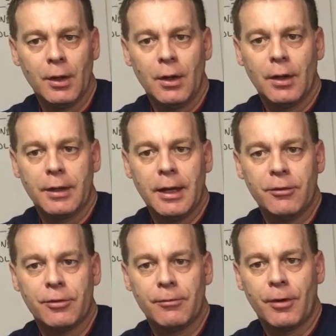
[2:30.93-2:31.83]
a
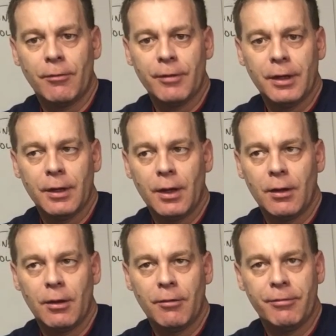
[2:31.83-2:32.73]
case involving
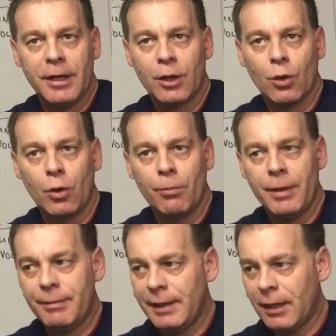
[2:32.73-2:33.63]
a vehicle,
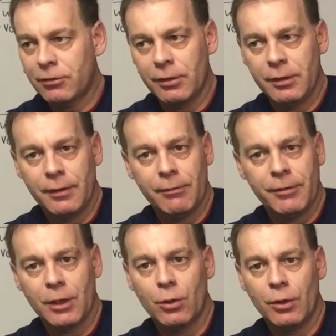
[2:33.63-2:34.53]
maybe actually the
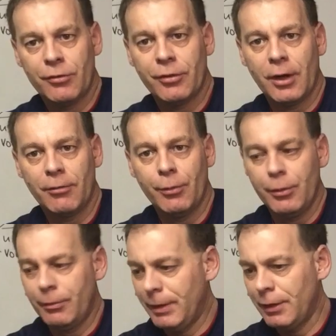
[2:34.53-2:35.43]
vehicle itself, and we
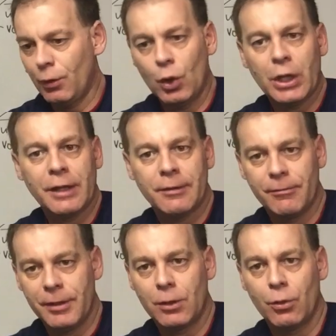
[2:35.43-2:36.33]
would begin to look at the
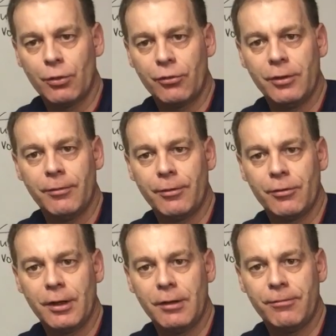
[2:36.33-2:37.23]
vehicle to see if there's
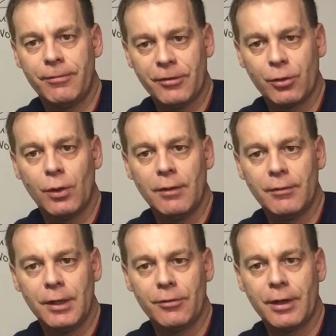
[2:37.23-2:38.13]
any physical
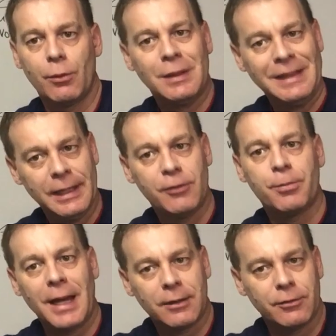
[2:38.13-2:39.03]
evidence that relates
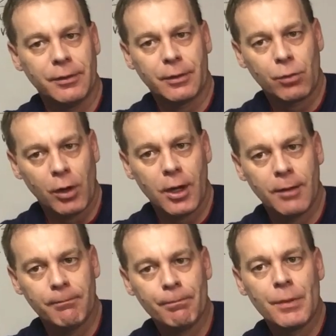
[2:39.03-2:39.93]
back to the
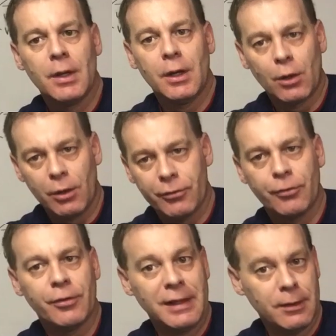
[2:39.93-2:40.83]
crime and also
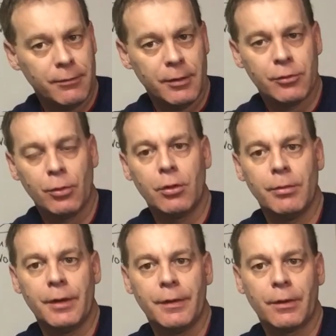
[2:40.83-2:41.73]
to the individual who
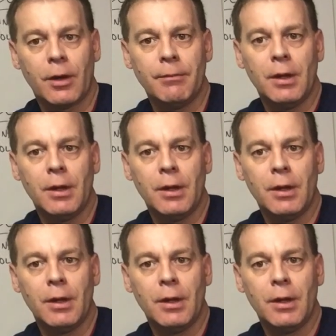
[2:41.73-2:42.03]
committed the crime.